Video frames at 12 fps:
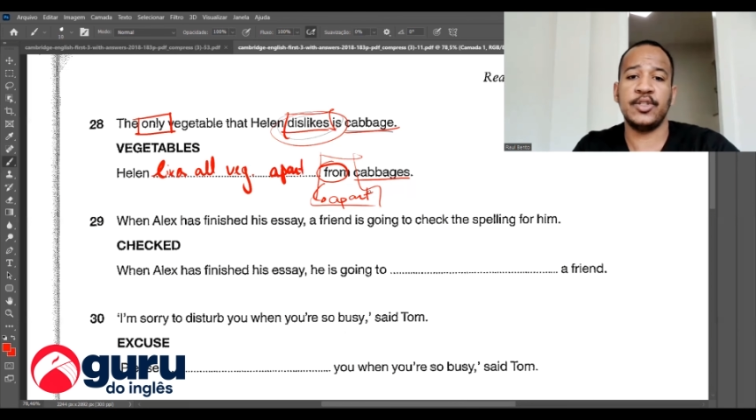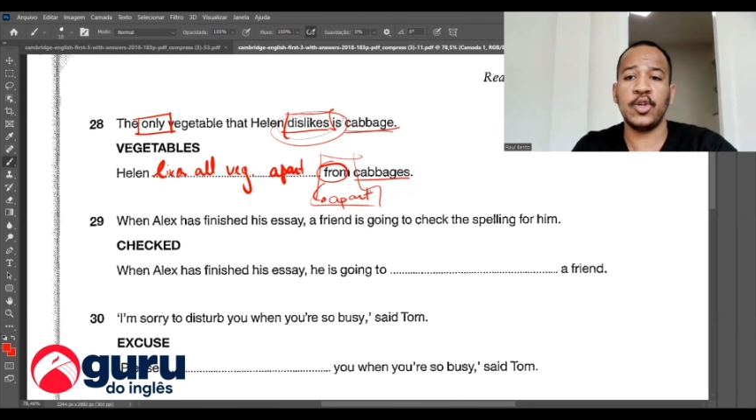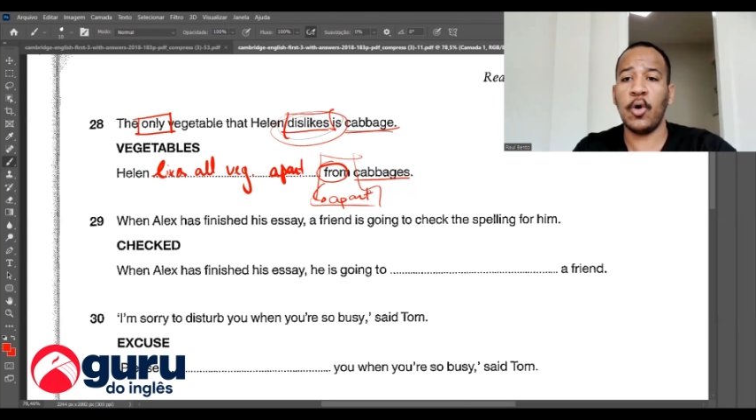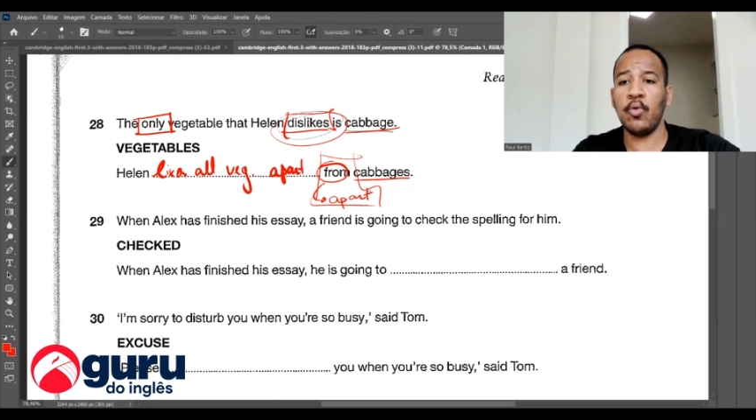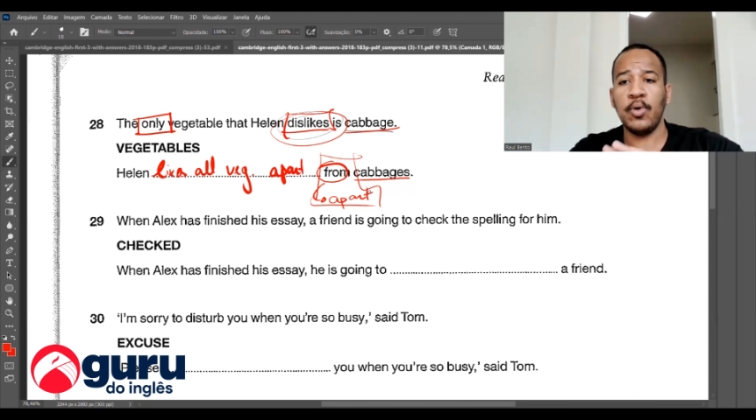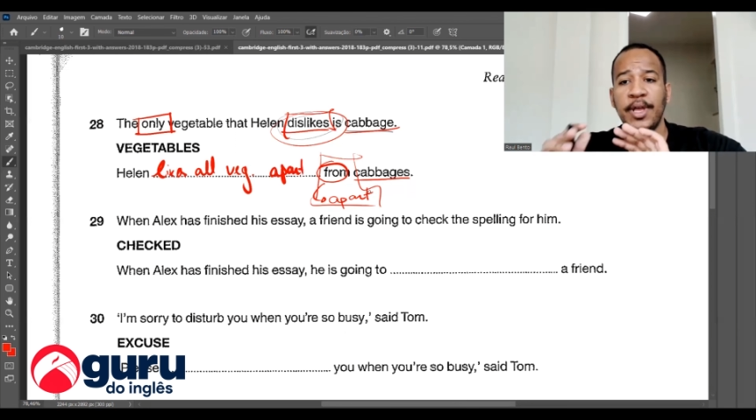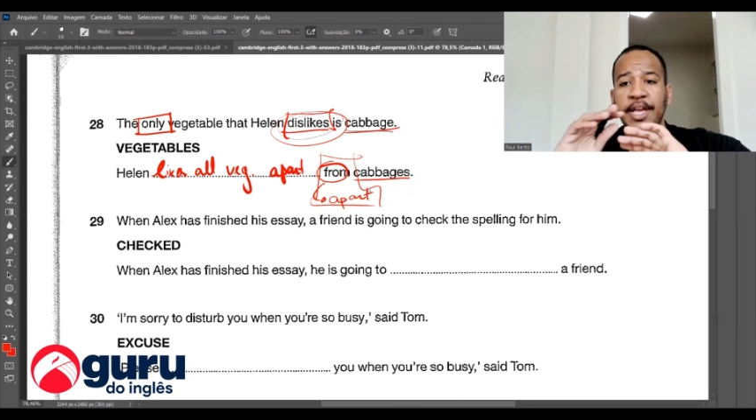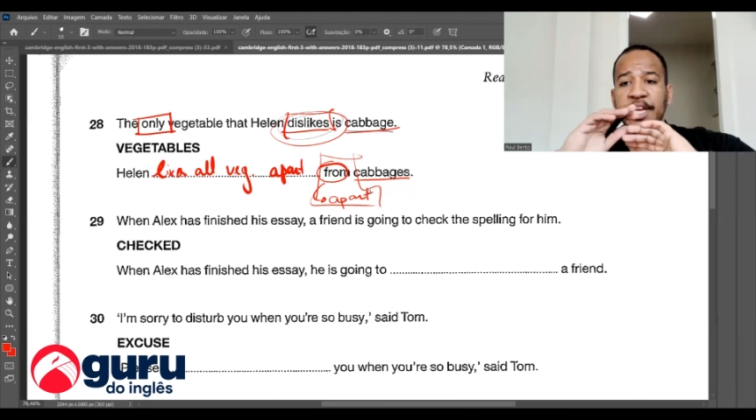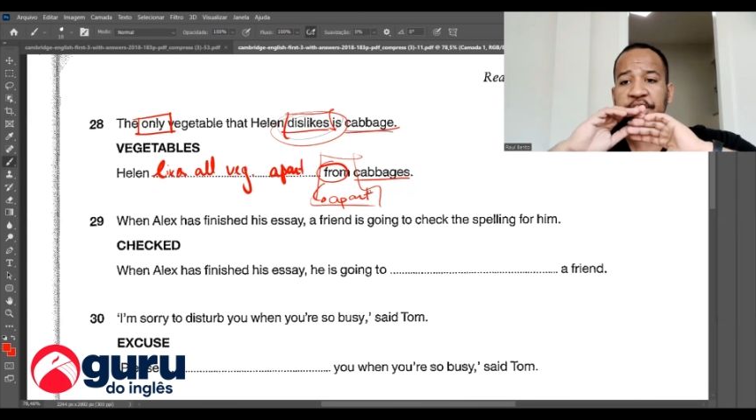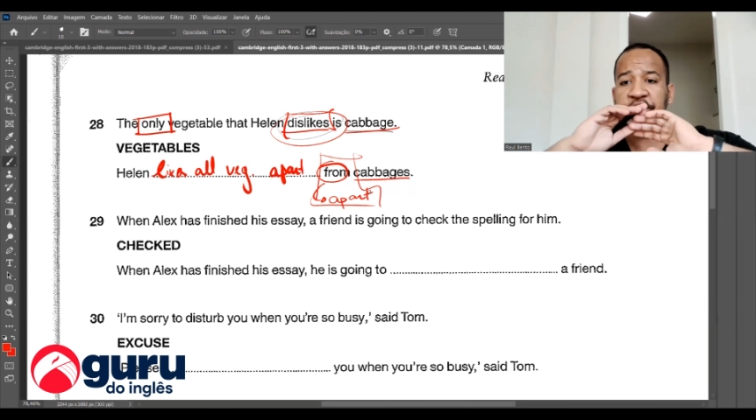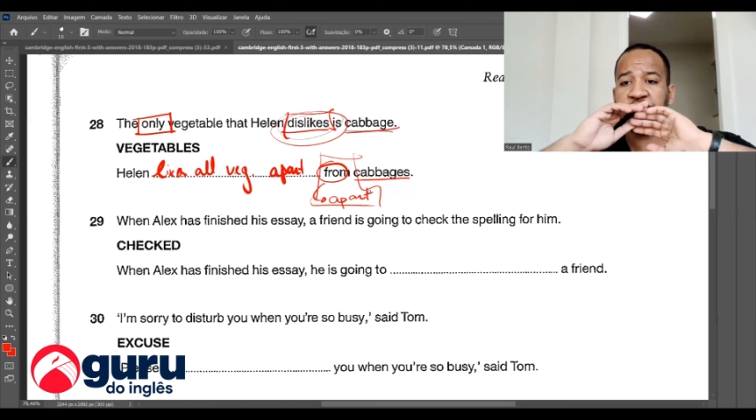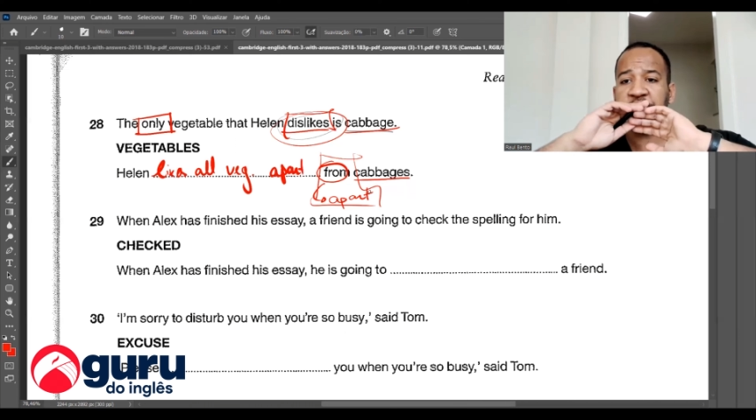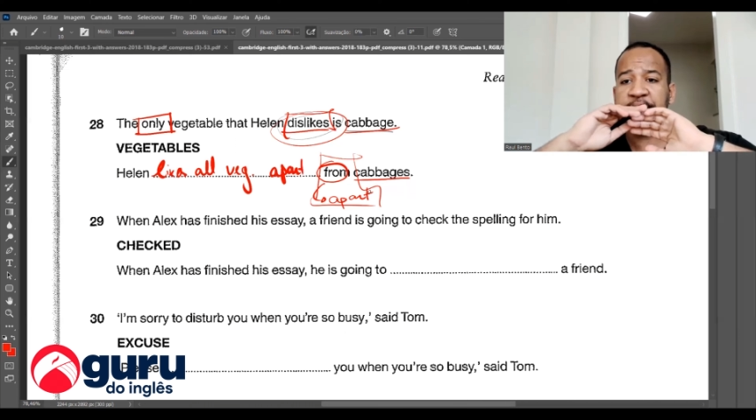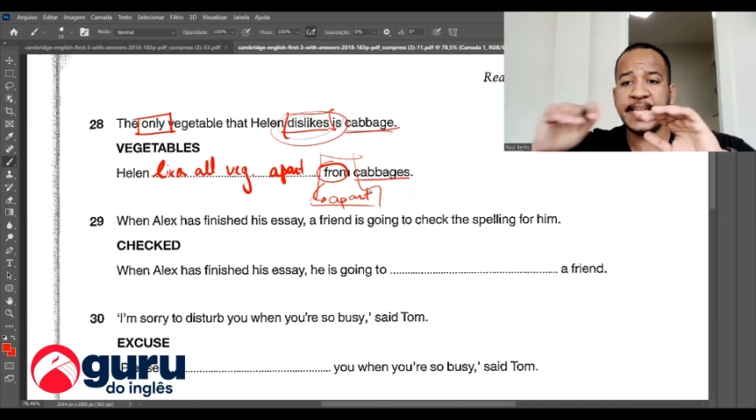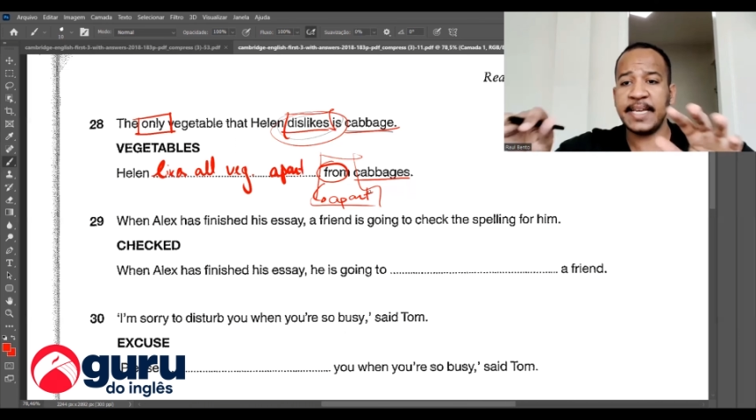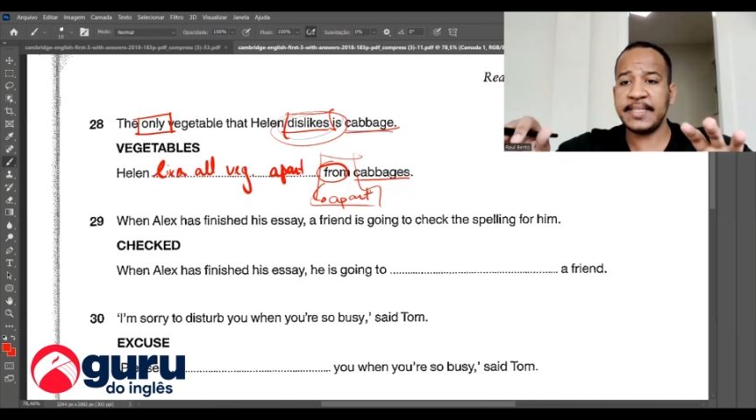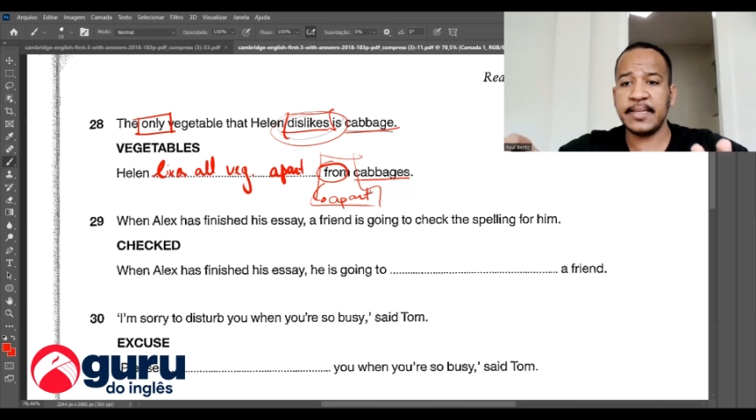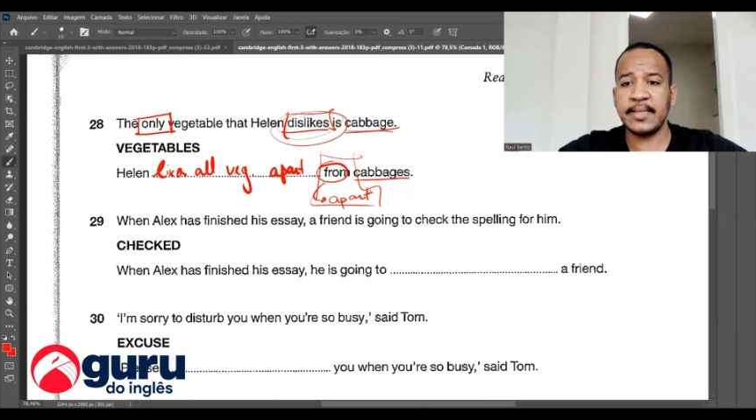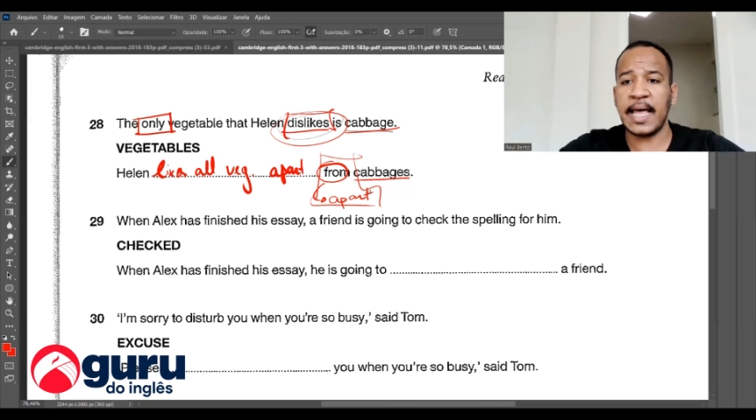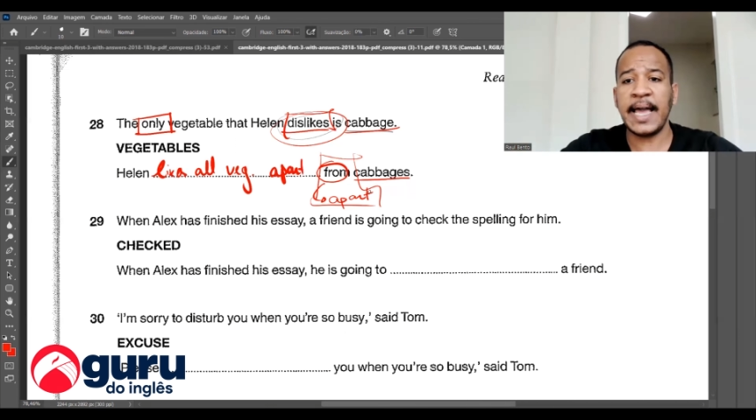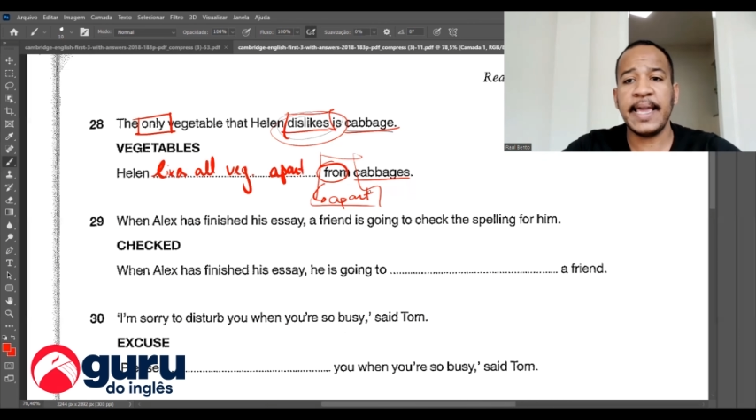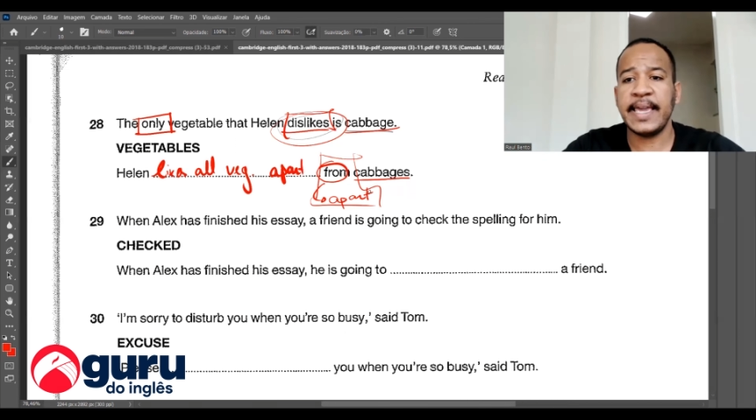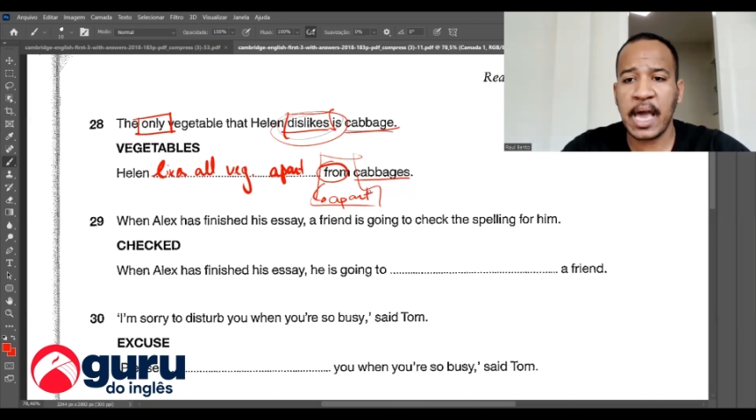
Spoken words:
So she doesn't like